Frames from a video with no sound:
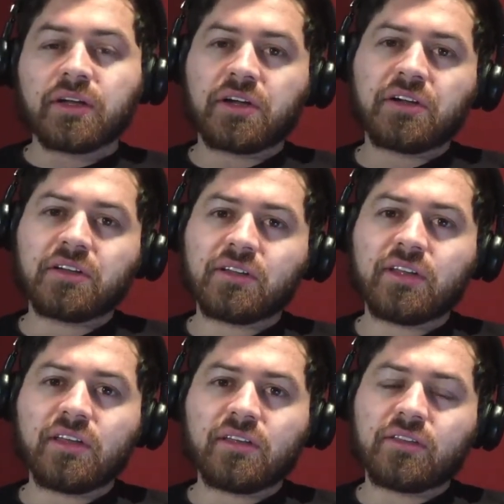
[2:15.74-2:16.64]

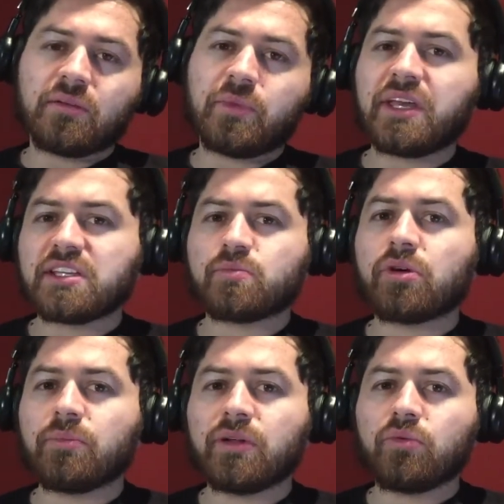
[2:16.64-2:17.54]
Currently, the biggest
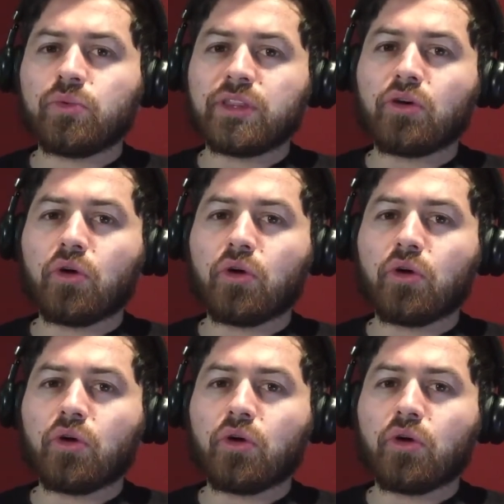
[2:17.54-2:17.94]
problem with